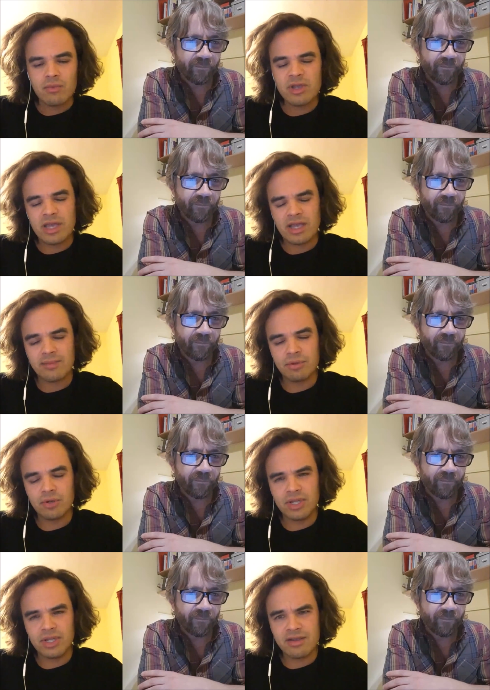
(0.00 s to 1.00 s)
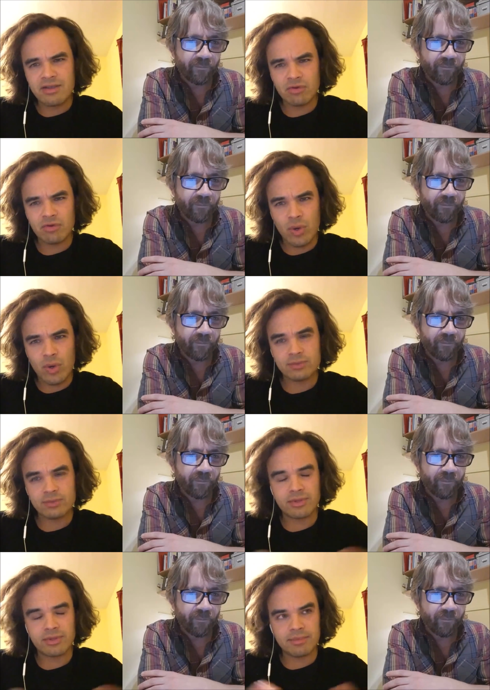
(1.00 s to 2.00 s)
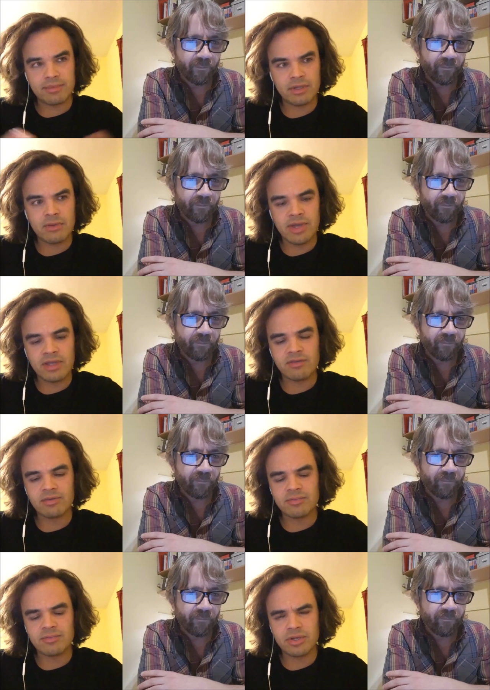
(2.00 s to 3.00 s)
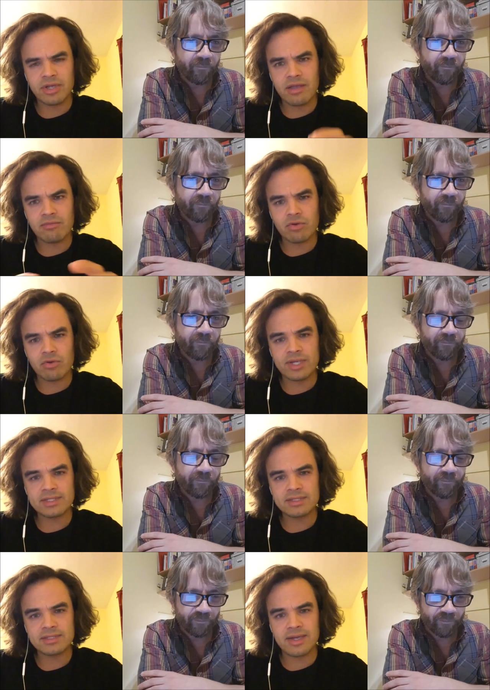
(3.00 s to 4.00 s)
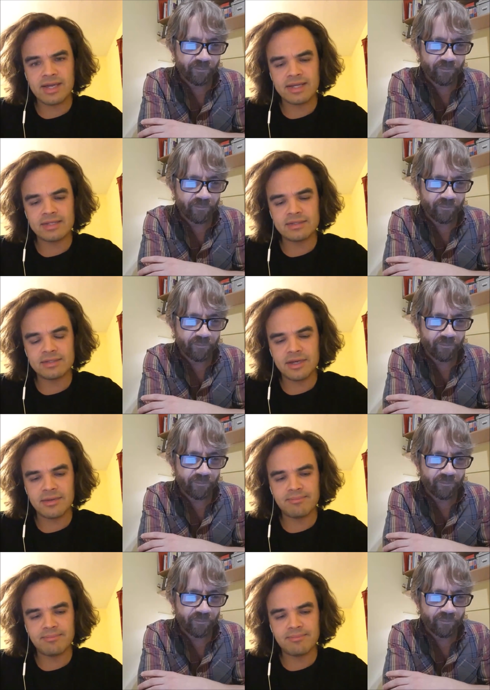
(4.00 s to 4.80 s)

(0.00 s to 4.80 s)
Speaker 1: We can put in a request, well, the UK government can put in a request, and